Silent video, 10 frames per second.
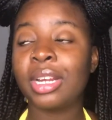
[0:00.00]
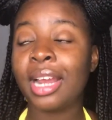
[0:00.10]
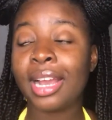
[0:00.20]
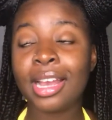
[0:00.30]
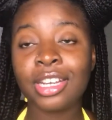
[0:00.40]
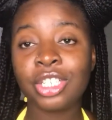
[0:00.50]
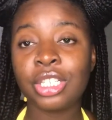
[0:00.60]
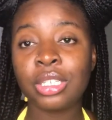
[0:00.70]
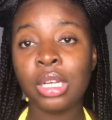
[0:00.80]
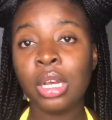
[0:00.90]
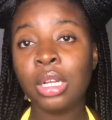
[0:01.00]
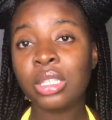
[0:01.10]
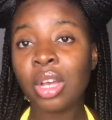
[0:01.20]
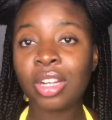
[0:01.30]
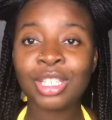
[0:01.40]
Like, I actually
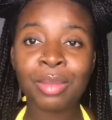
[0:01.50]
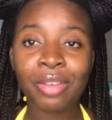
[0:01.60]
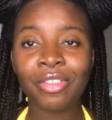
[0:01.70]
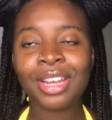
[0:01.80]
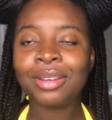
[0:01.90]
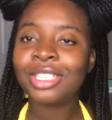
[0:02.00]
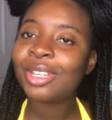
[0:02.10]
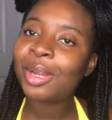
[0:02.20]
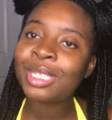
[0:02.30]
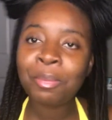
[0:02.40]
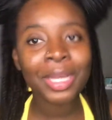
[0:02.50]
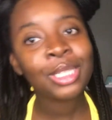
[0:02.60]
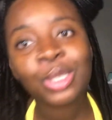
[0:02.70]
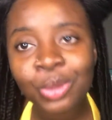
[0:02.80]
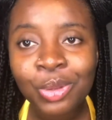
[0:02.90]
talked to my friend, shout out to
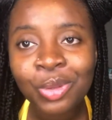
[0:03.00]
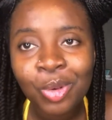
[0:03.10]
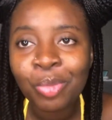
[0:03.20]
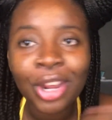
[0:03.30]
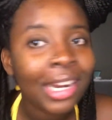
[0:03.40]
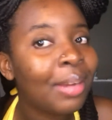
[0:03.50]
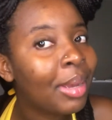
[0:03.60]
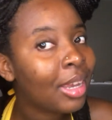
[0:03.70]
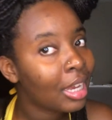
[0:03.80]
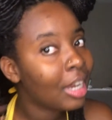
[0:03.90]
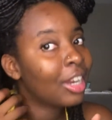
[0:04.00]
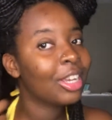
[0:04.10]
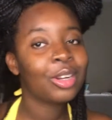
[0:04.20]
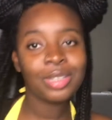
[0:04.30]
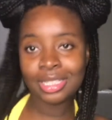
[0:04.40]
Bintu, who braided my hair. You
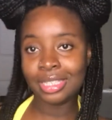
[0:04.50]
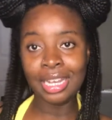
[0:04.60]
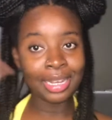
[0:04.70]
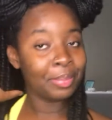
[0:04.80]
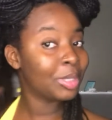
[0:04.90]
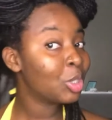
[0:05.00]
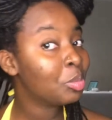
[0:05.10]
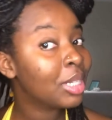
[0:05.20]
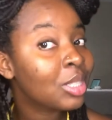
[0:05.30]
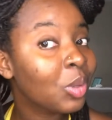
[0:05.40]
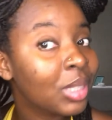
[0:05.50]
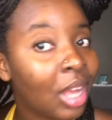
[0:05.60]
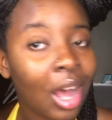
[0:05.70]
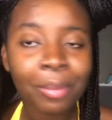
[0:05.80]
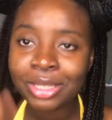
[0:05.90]
know, it's 2 months old
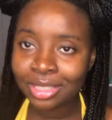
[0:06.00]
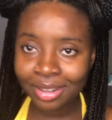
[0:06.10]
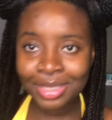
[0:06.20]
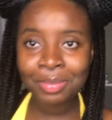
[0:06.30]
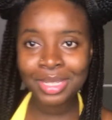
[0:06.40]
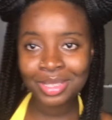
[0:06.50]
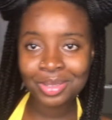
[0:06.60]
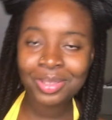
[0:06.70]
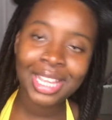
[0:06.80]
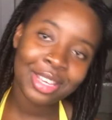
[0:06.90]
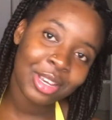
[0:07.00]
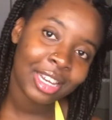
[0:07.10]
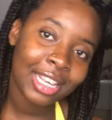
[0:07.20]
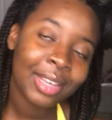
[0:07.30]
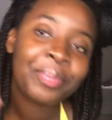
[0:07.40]
now, but shout out to Bintu, thank you,
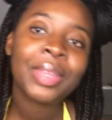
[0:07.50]
honey.